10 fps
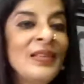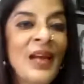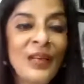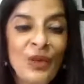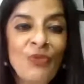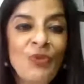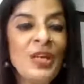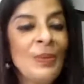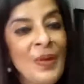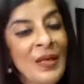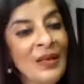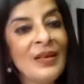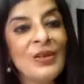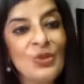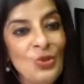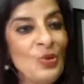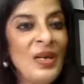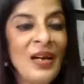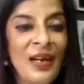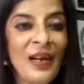Thank you for keeping
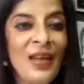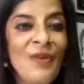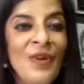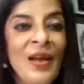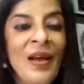Surya alive.